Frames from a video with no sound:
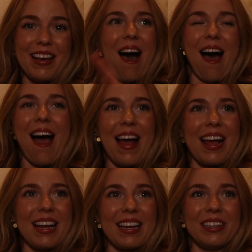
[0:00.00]

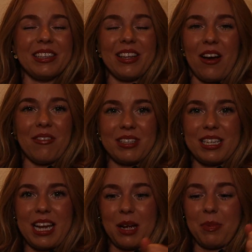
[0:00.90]
I love
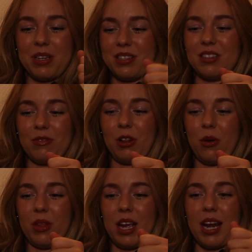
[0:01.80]
to take pieces of
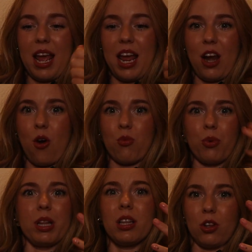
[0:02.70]
clothing and
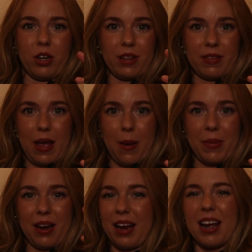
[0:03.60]
really look at them and